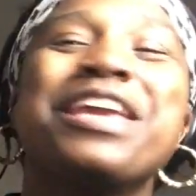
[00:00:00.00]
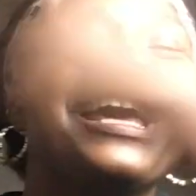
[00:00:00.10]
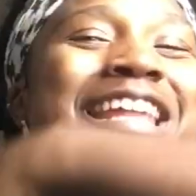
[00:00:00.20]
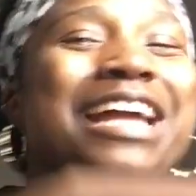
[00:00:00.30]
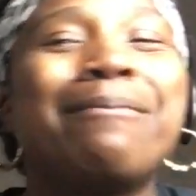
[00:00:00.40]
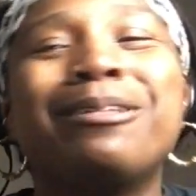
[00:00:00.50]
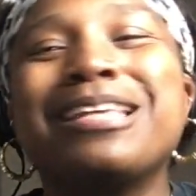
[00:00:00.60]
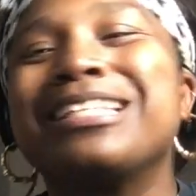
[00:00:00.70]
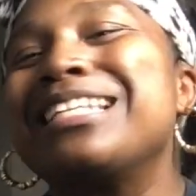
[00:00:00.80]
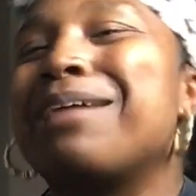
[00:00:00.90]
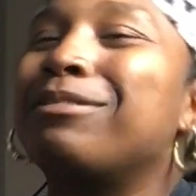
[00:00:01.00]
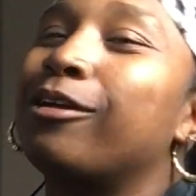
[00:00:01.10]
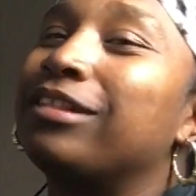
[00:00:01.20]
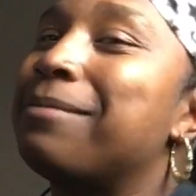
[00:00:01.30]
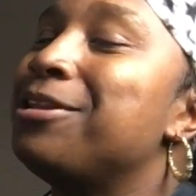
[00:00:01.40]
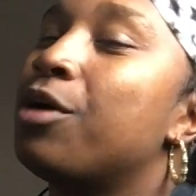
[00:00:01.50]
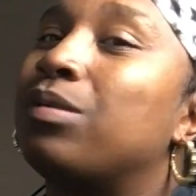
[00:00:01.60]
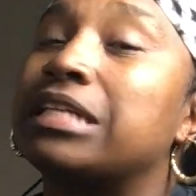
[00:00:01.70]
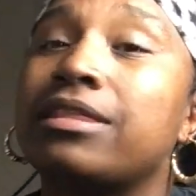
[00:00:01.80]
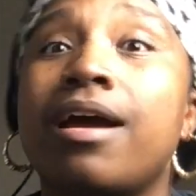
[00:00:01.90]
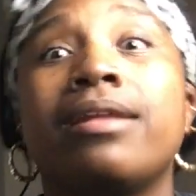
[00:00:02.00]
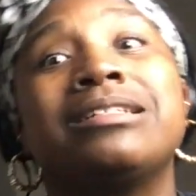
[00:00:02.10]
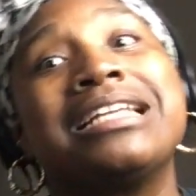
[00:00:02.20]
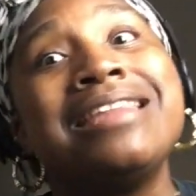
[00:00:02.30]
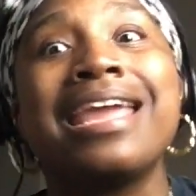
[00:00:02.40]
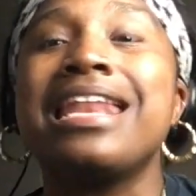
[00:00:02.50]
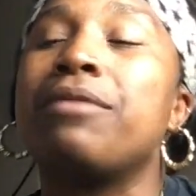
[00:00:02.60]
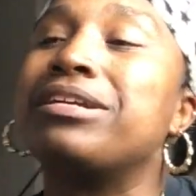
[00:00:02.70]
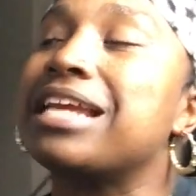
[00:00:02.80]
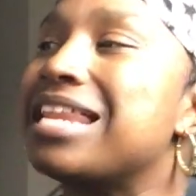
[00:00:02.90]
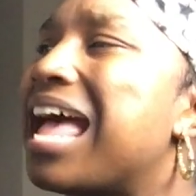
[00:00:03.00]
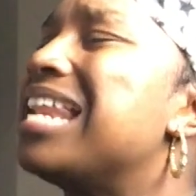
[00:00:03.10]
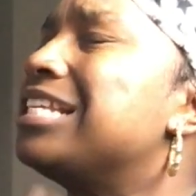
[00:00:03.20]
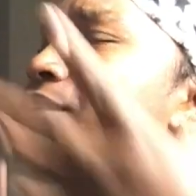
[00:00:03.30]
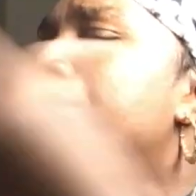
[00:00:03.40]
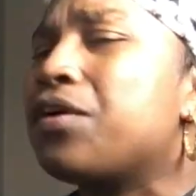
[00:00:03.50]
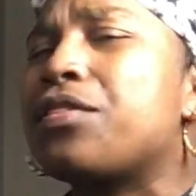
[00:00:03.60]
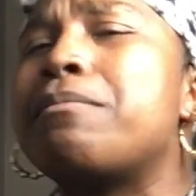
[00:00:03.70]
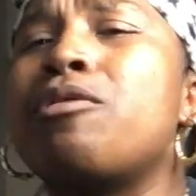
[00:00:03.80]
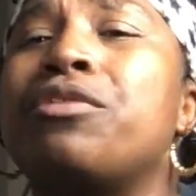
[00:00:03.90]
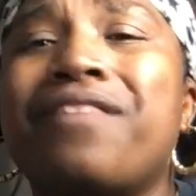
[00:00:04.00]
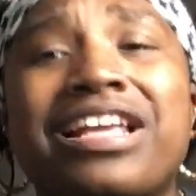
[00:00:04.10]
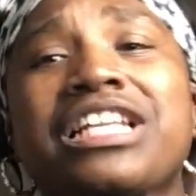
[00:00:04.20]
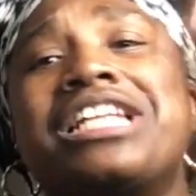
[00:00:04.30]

Get in the comment section down below. Let me know what you thought. Did you dig it? Was you not? Did you feel the motivation?